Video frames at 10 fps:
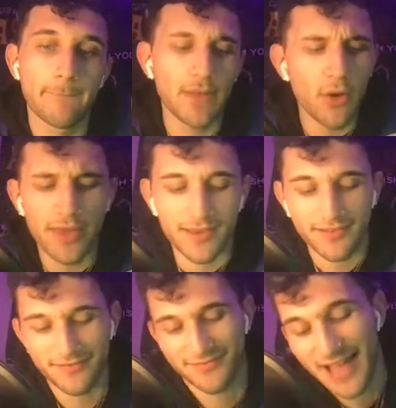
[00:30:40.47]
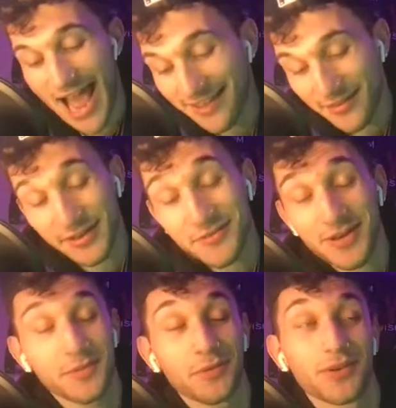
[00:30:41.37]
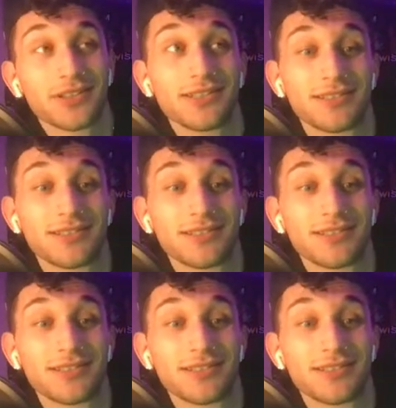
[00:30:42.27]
Oh yeah, I still think he's gonna be number one,